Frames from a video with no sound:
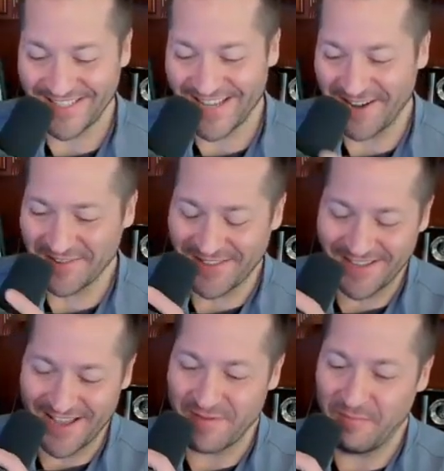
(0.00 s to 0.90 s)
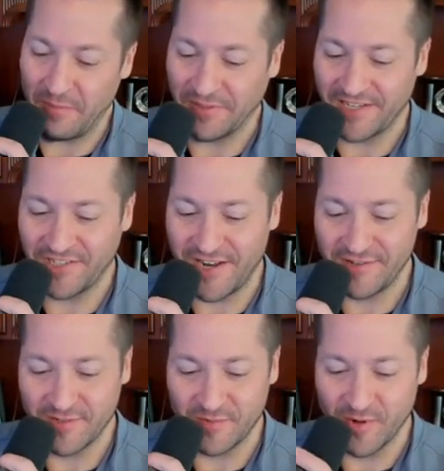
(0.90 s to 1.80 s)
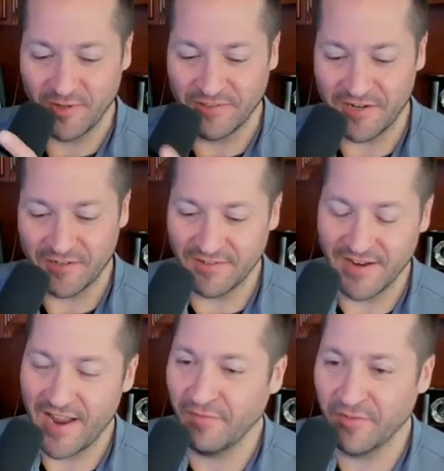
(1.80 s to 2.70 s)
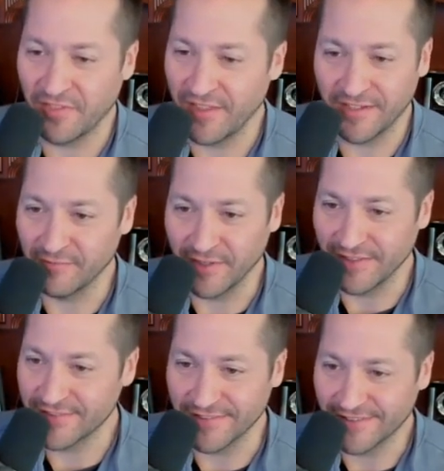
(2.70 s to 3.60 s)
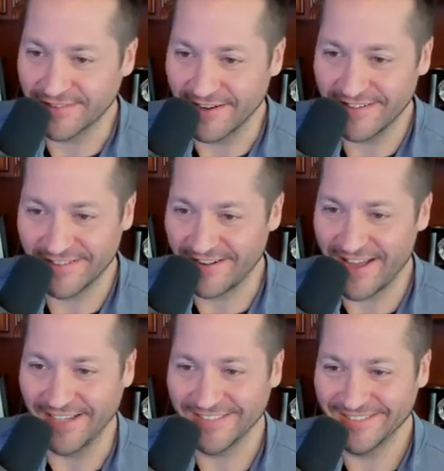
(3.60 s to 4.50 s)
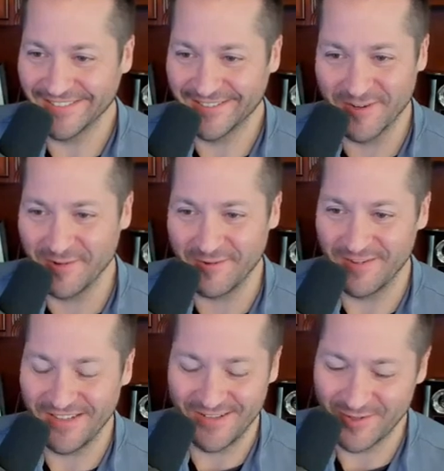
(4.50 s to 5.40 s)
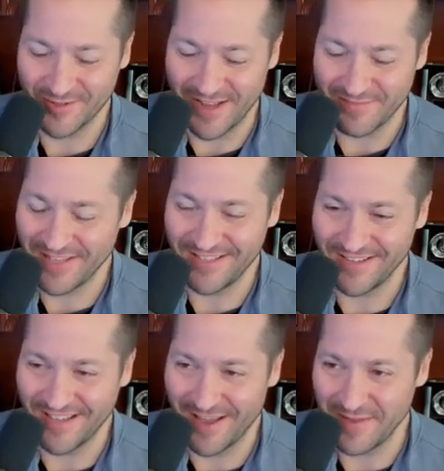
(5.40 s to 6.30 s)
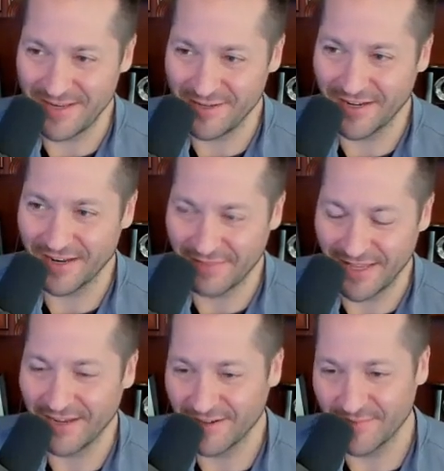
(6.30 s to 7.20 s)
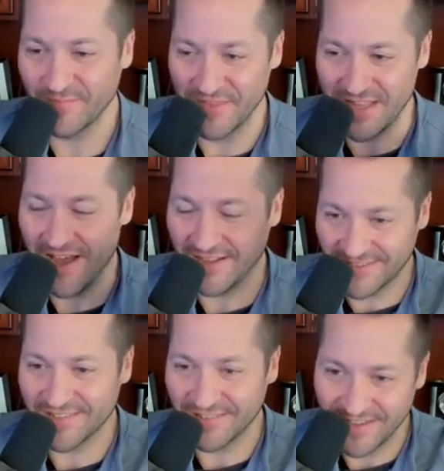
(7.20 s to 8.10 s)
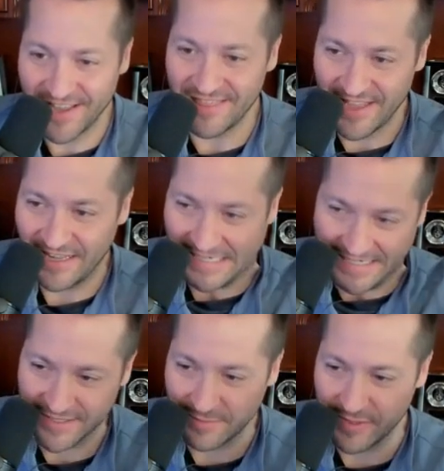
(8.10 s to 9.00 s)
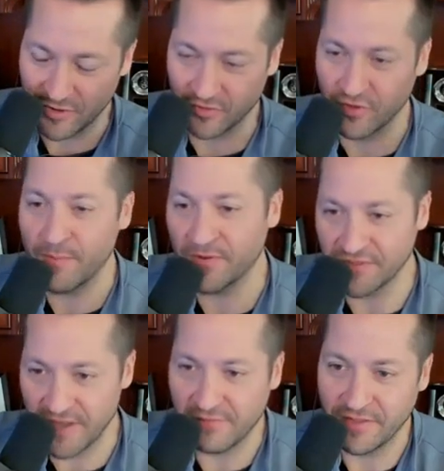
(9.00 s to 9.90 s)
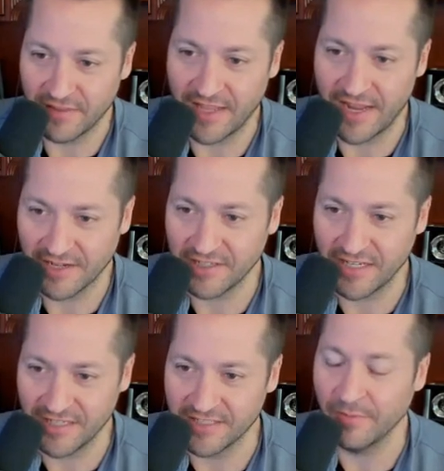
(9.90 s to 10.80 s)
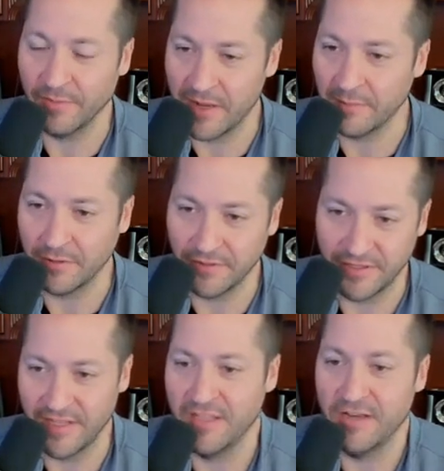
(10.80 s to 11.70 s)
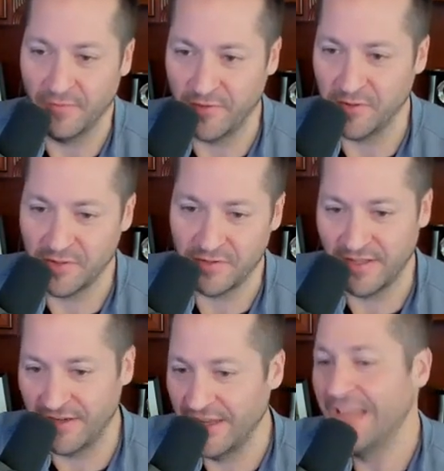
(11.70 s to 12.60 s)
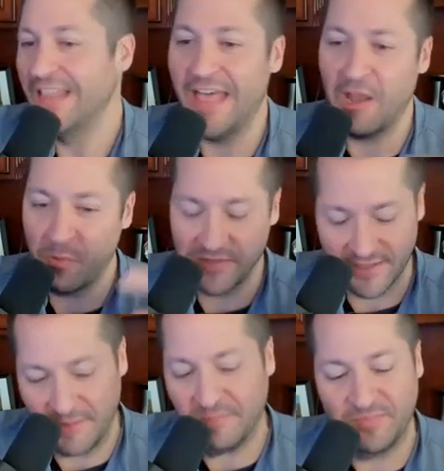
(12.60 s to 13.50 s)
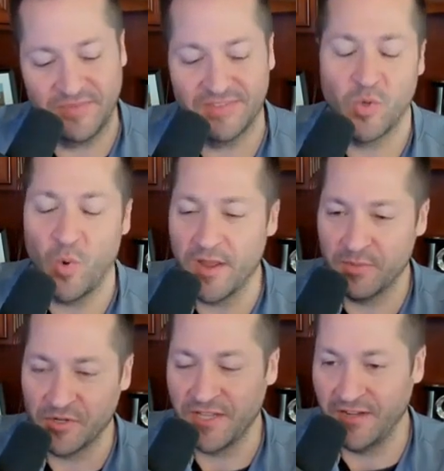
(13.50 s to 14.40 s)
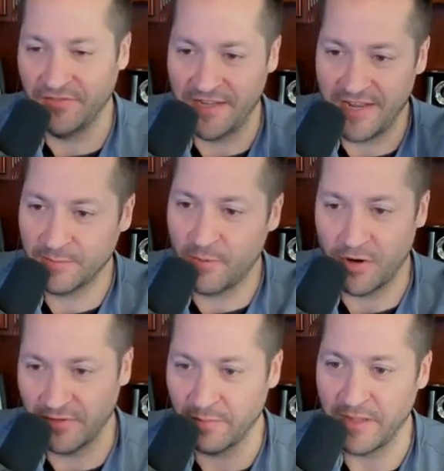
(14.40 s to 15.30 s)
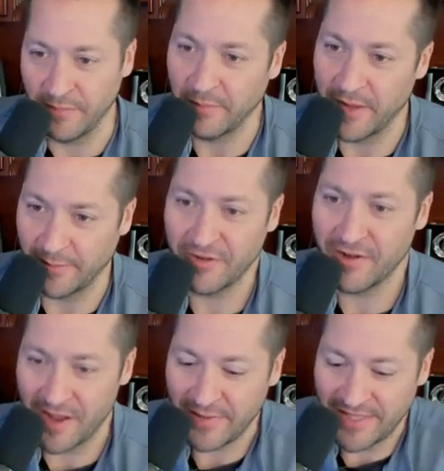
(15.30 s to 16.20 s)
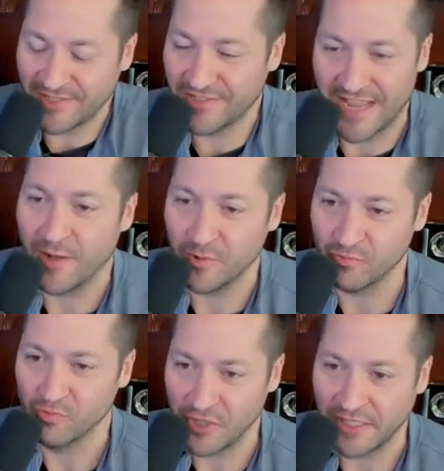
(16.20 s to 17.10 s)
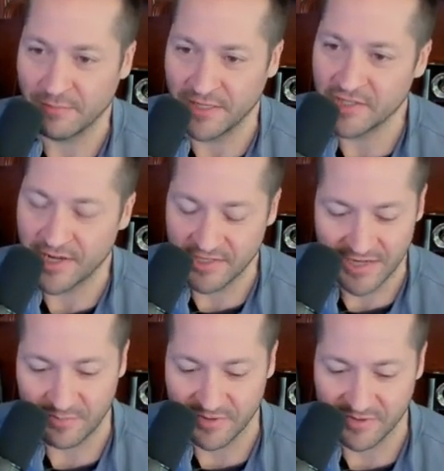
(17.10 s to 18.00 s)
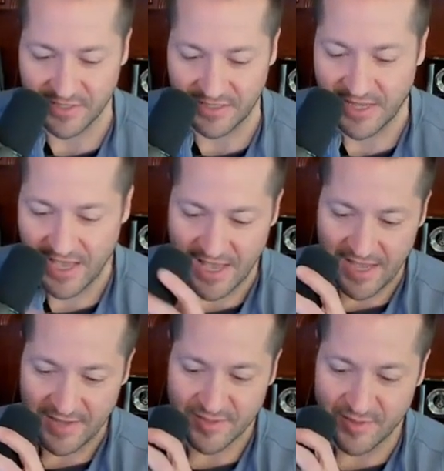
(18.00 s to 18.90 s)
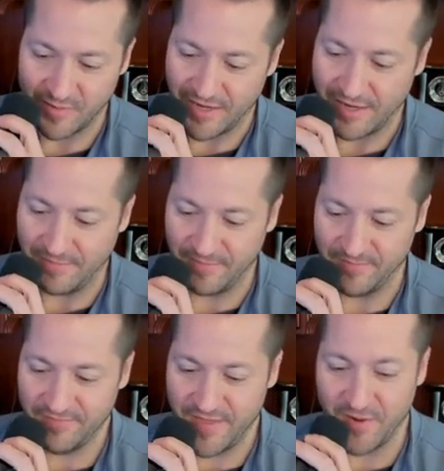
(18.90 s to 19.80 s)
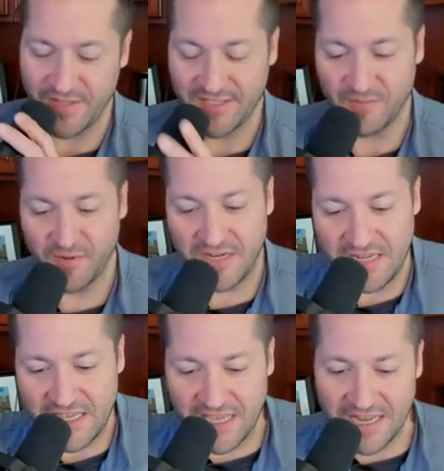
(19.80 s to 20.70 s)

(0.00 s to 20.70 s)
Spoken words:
I don't think. I mean, people that change the world aren't ever thinking realistic, right? They're not. So, you got to think nuts, and then there'd be 3% of it that actually is implementable in the near future, and then that opens up 20% of the next part of it to be implementable. I mean, that's just how really big change happens. And so, it's pretty neat.